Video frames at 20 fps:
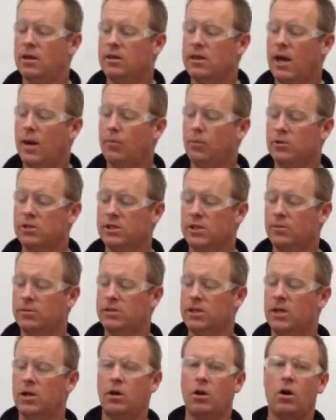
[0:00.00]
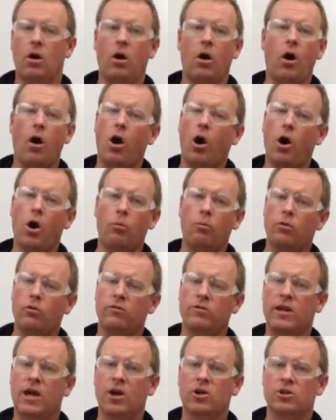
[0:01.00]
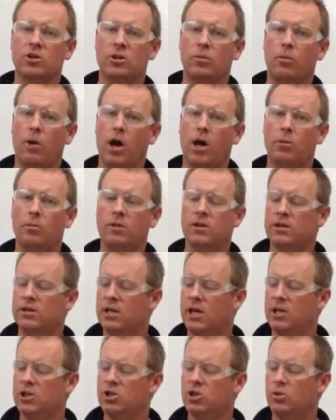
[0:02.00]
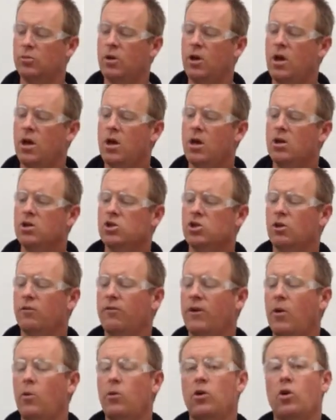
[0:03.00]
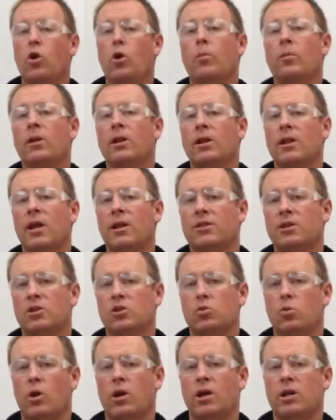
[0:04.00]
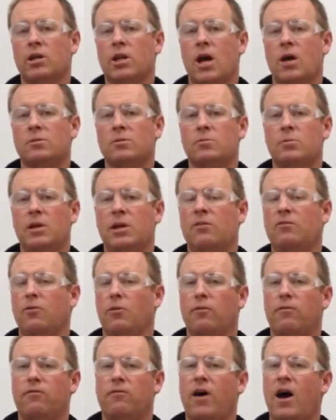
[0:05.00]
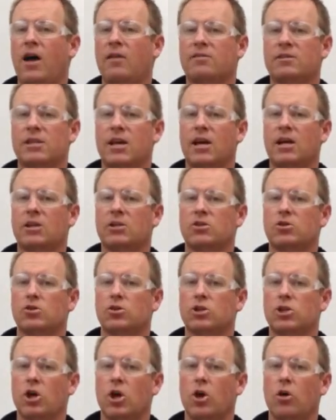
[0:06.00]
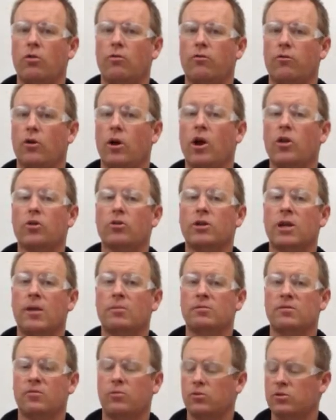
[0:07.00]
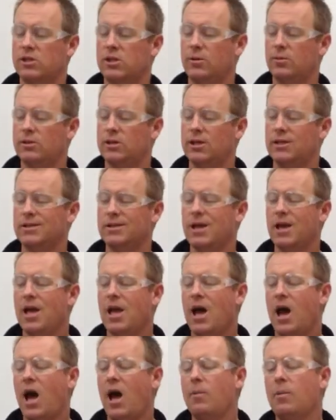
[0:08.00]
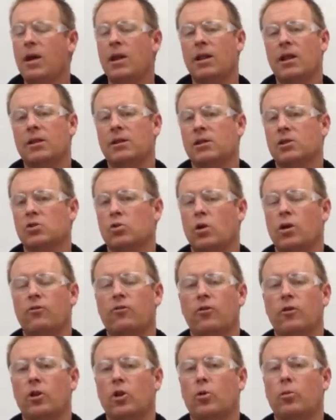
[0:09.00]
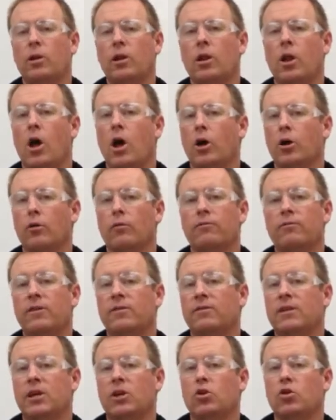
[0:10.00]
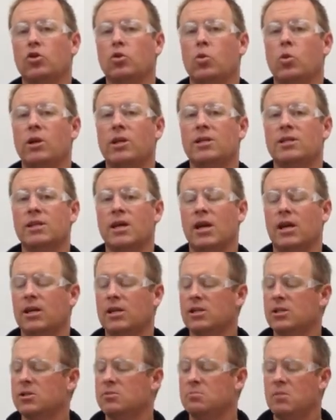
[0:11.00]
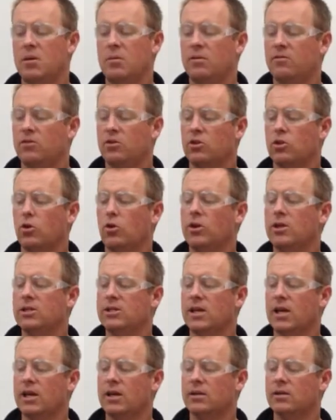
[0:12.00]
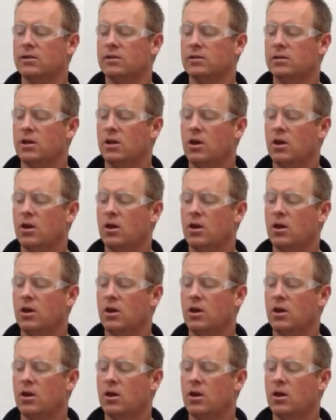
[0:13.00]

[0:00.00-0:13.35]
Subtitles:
that precipitate all the way down to the bottom of the test tube. So if I would normally let this run at top speed for 5 seconds or so for other types of precipitates, I may let this run for a little bit longer, 15 or 20 seconds, maybe 30 seconds,